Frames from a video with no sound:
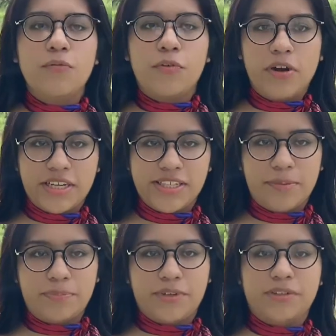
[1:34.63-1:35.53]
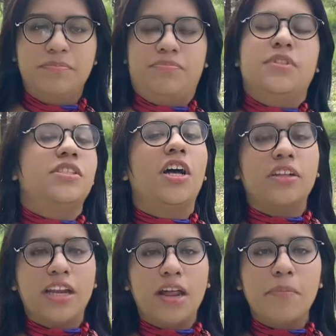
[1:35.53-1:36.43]
For example,
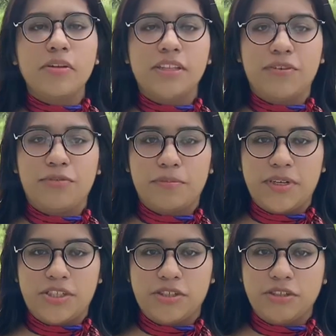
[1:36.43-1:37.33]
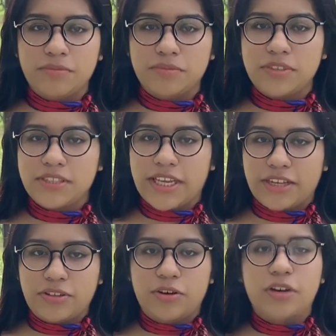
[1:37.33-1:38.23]
talking about the information
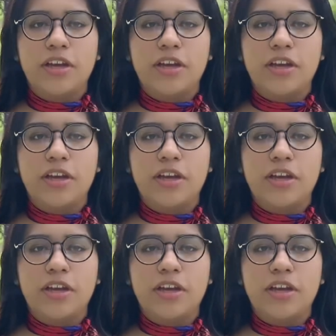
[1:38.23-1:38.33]
sector,